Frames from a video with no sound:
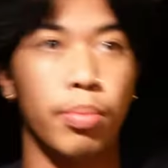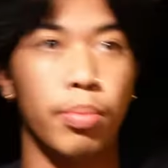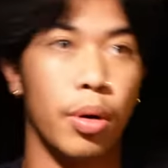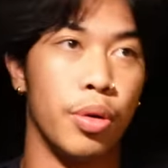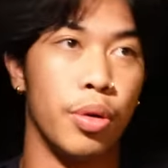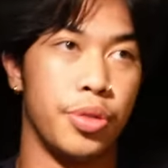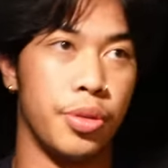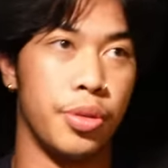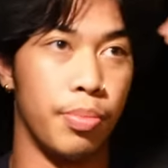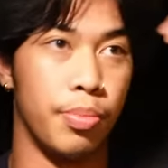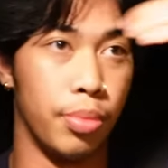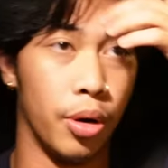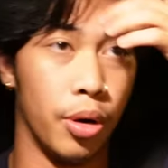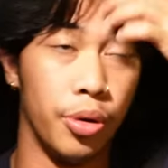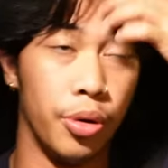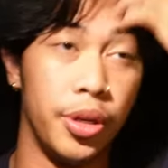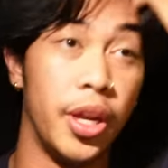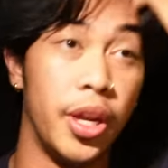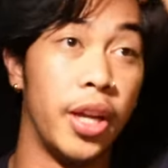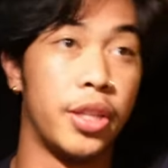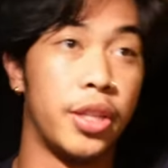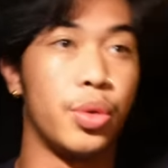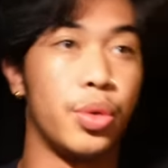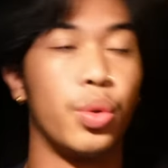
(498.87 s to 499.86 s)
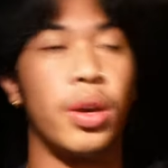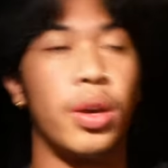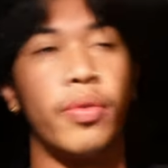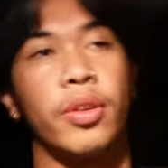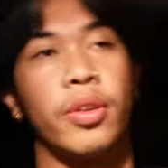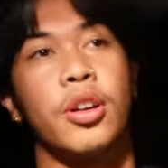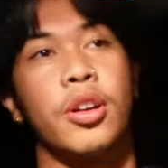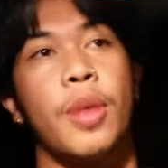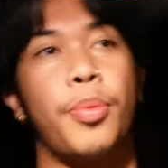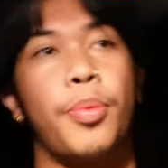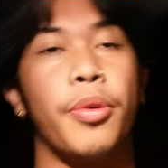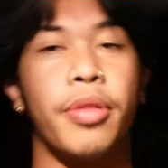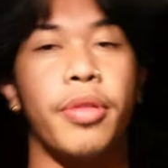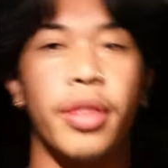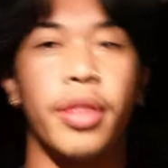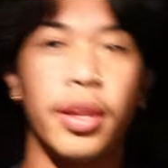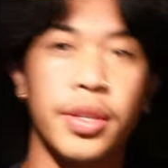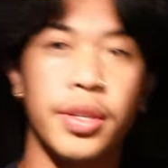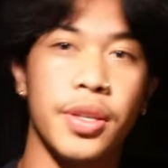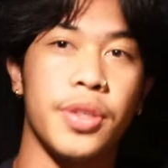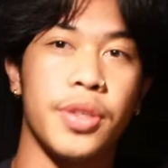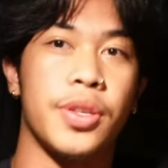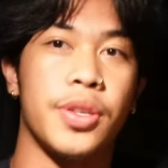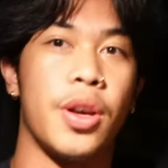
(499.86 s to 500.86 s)
bros and we have a couple
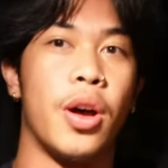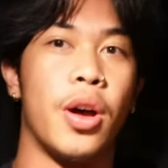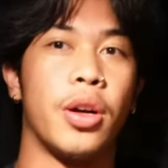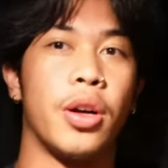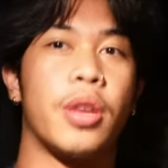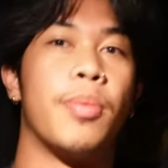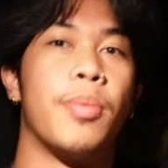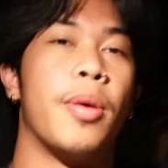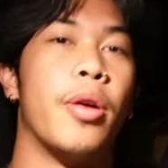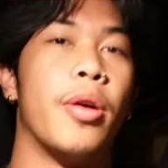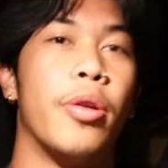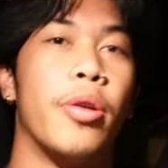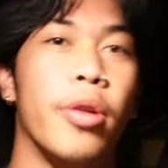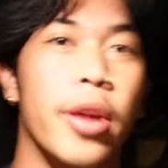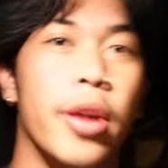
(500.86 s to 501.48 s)
things to talk about, all